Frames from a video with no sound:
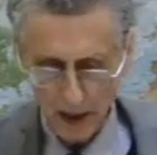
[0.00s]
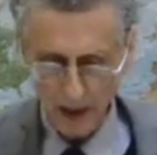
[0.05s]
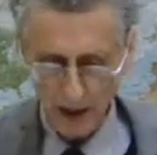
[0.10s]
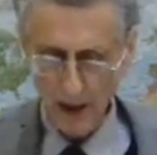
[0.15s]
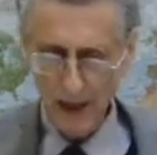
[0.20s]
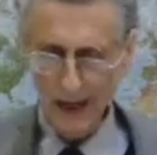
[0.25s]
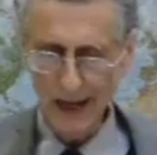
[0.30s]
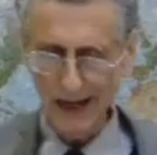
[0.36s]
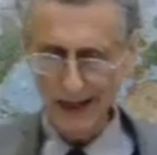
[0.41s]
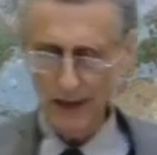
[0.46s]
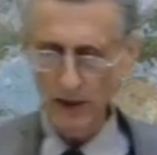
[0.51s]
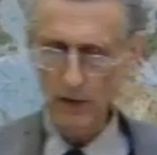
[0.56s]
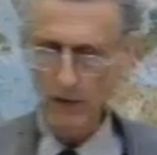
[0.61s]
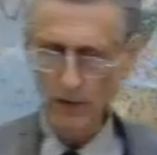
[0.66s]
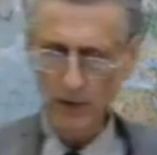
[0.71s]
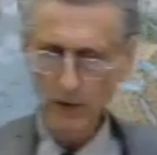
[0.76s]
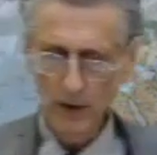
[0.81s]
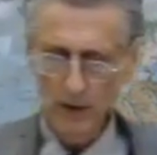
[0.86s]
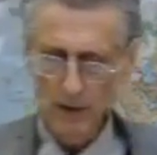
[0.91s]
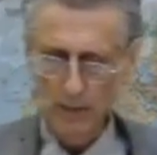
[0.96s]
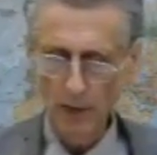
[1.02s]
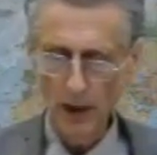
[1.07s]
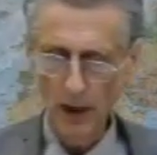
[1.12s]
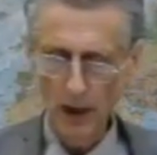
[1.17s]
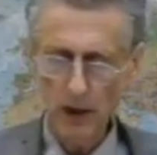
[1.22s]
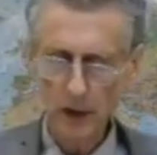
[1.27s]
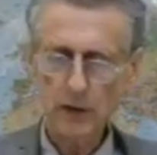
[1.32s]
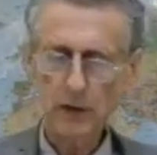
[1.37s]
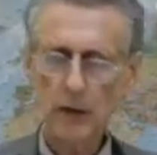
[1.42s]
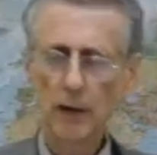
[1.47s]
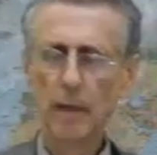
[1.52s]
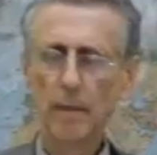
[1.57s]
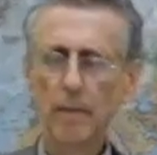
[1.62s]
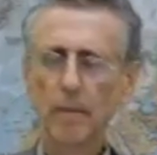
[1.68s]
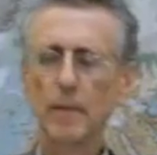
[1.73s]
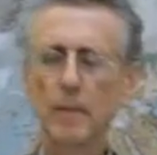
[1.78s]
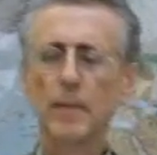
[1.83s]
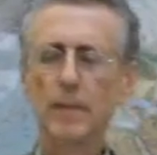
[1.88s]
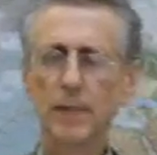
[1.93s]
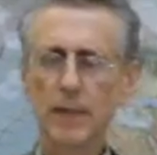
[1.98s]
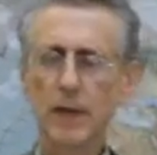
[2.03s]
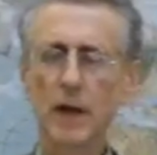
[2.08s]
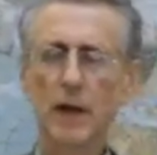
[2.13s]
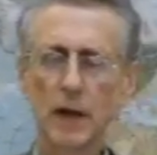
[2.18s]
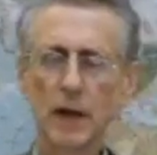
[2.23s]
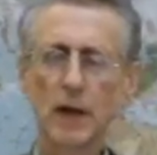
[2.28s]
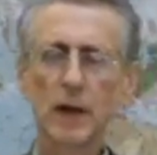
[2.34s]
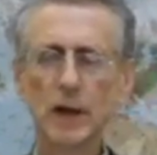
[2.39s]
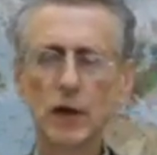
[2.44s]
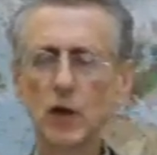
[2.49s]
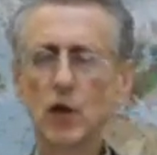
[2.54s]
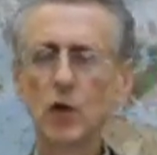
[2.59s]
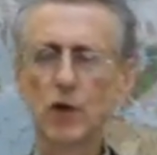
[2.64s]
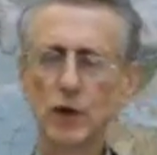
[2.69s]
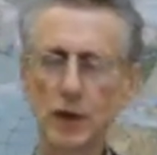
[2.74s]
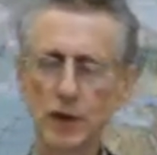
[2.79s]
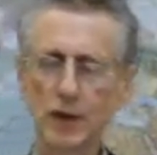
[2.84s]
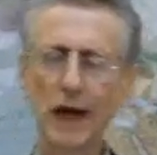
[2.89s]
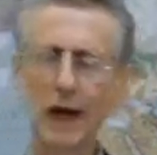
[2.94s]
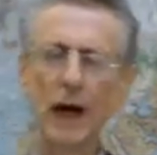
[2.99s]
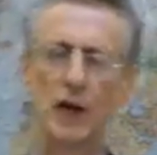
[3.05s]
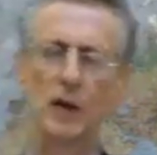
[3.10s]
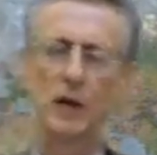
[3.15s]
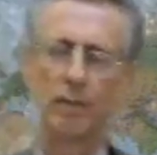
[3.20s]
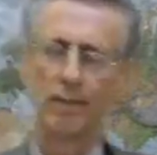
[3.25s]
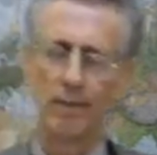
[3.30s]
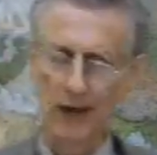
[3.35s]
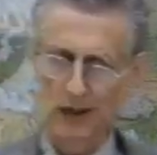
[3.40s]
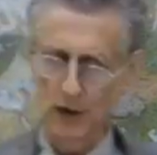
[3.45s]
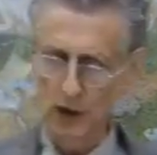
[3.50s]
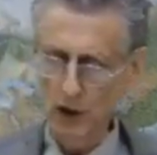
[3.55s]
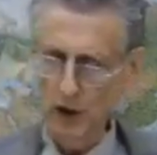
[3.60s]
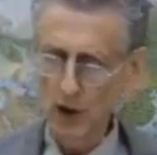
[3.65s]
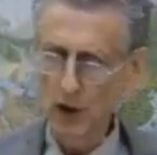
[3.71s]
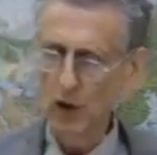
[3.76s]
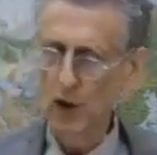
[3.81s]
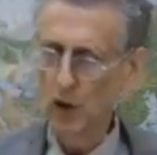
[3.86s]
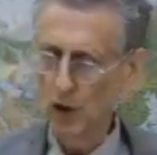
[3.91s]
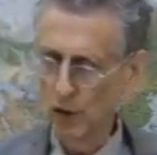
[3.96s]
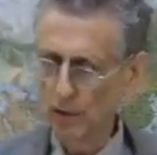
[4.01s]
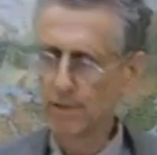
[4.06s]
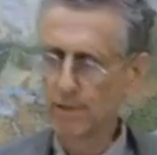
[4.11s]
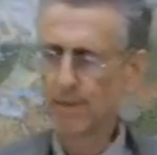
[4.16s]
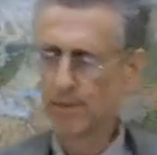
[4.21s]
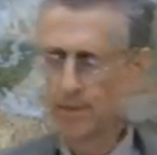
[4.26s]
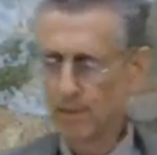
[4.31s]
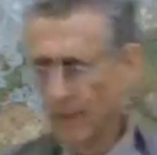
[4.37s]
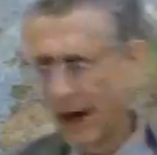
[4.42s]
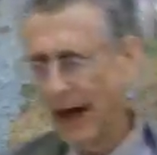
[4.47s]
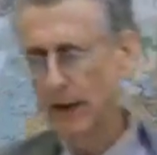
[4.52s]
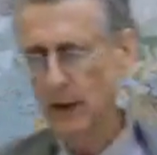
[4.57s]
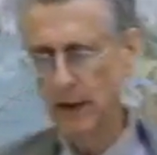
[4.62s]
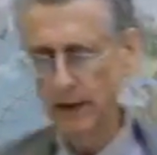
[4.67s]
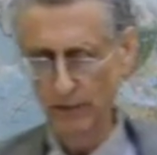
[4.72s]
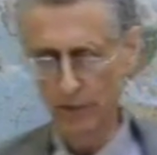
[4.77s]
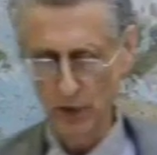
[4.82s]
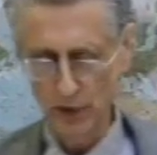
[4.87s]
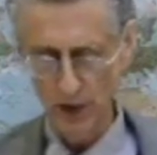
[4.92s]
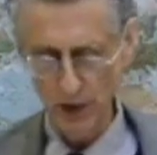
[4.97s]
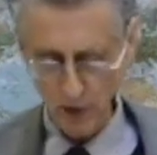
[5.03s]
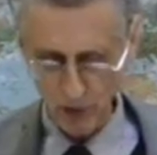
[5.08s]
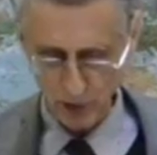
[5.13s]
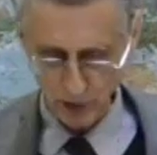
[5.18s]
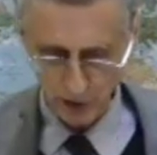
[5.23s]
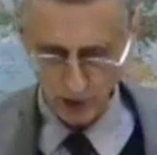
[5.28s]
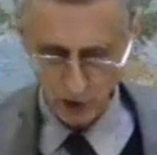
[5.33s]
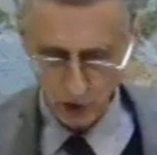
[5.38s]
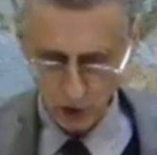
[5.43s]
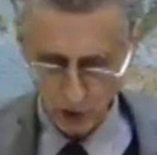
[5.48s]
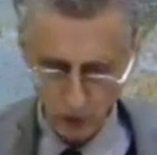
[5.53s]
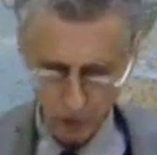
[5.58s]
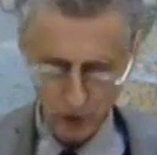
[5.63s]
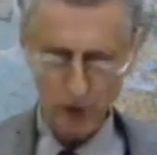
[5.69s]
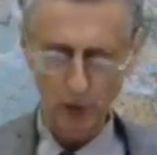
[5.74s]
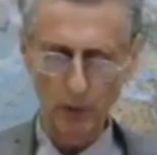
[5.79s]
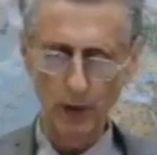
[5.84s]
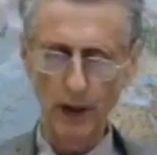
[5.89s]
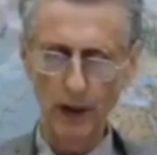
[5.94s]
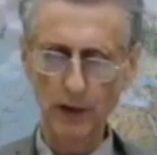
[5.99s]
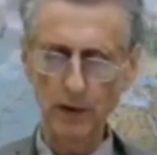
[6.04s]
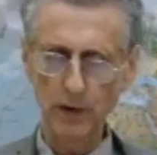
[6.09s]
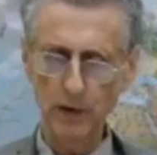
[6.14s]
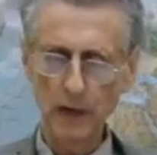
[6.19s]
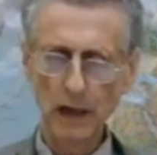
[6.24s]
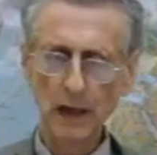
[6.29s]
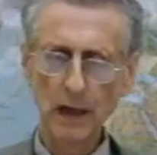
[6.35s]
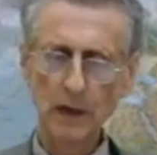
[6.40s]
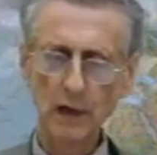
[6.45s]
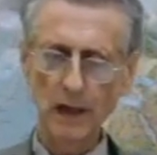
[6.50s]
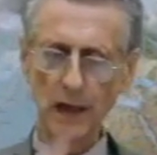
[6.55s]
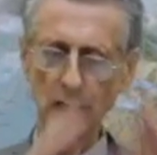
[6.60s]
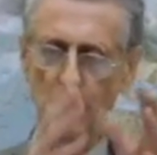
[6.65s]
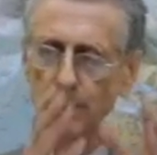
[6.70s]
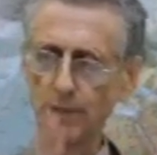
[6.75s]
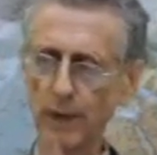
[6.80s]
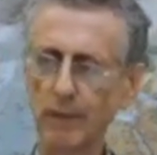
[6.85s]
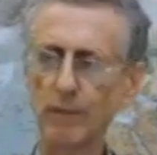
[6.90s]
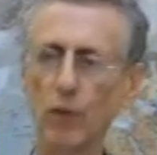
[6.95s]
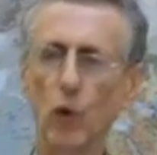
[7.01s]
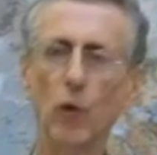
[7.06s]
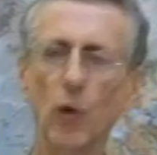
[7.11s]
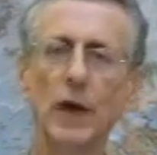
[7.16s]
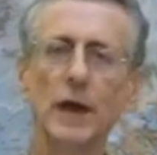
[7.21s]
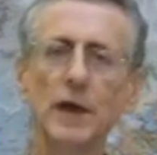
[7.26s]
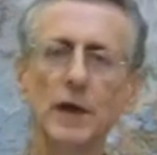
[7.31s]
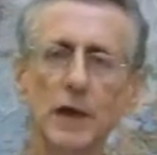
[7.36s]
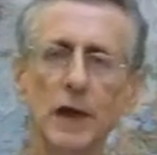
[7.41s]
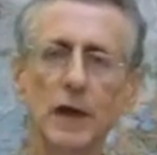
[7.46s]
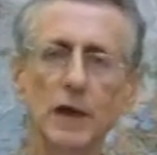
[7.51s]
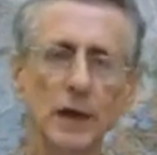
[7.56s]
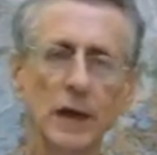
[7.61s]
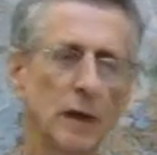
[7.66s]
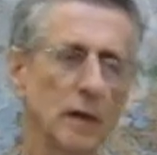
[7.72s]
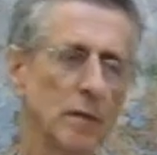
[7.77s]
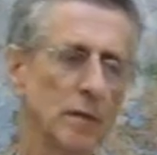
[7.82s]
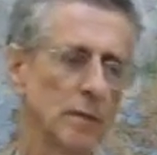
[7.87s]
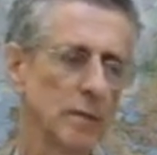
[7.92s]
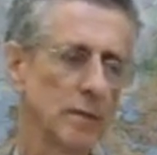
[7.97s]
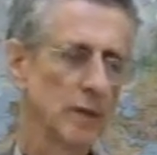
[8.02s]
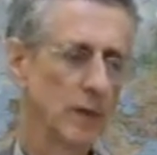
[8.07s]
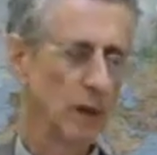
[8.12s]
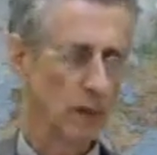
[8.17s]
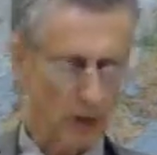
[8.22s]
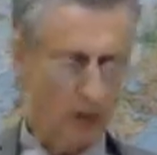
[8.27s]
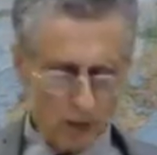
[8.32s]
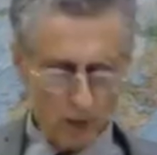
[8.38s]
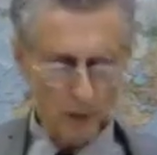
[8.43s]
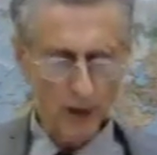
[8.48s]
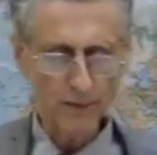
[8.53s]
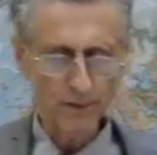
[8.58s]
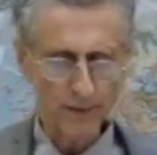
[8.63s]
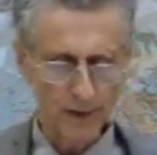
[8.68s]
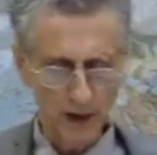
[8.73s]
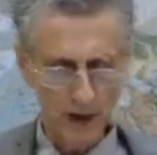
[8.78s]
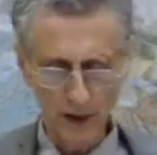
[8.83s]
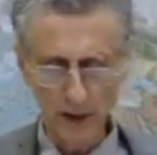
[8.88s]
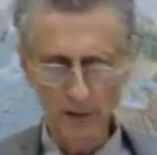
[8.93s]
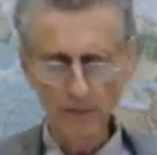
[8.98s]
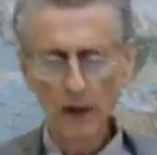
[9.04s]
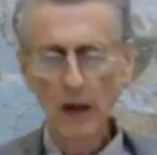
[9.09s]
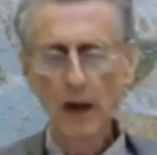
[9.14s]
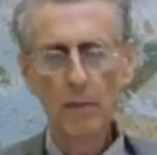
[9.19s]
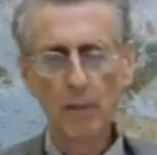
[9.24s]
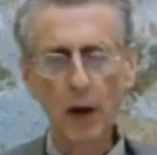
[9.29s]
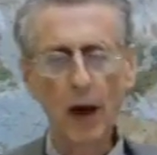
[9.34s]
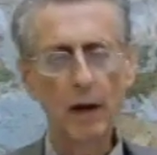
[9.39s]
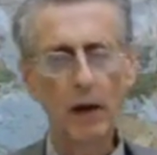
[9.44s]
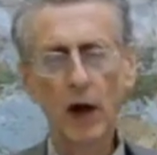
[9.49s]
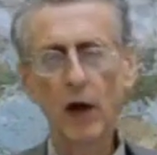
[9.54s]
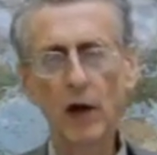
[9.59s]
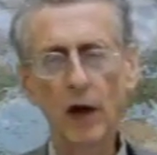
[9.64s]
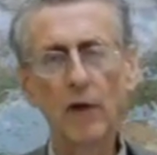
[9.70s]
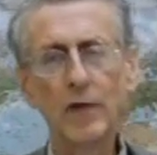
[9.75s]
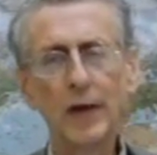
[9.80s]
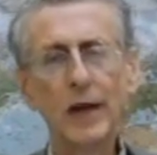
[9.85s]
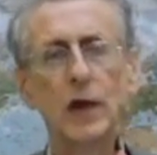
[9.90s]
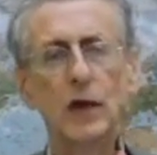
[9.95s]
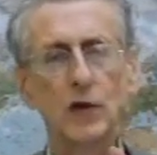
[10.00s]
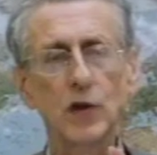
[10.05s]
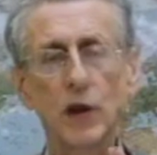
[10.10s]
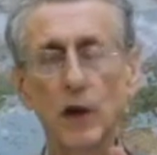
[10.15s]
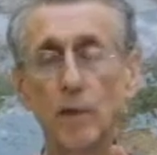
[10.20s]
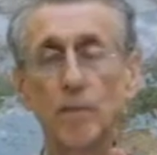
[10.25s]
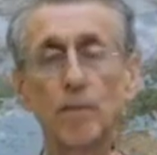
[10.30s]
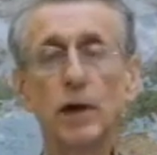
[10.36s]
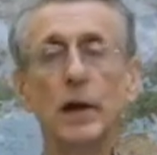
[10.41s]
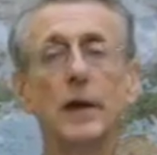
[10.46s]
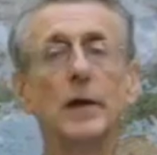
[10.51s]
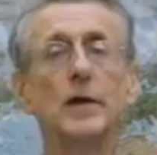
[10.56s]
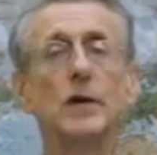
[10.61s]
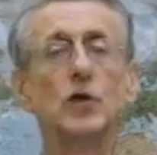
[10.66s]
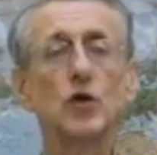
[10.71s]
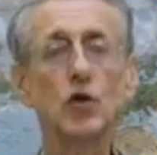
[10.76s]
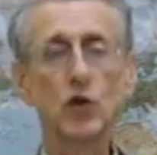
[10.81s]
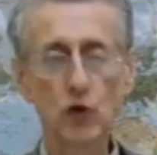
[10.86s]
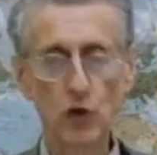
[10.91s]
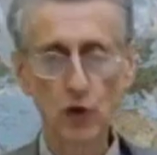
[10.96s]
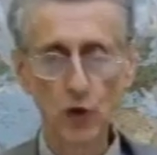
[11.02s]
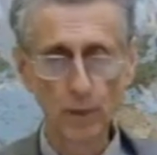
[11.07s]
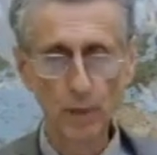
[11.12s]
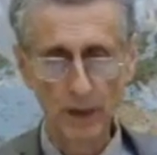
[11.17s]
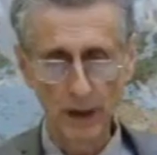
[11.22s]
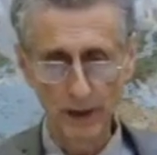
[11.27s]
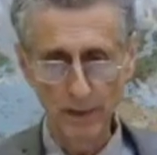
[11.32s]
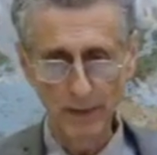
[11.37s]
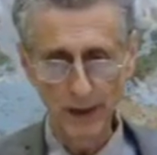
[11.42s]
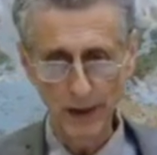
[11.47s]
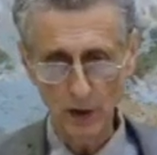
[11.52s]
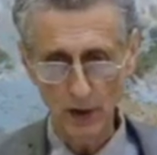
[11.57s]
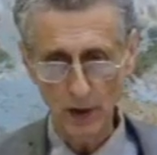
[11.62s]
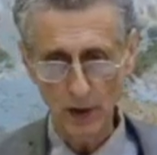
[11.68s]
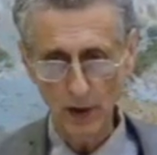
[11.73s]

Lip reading: length, but he uses that as a measure of activity because the shorter ones tend to be more energetic. Okay, what's that? But I think it's a completely stupid measure.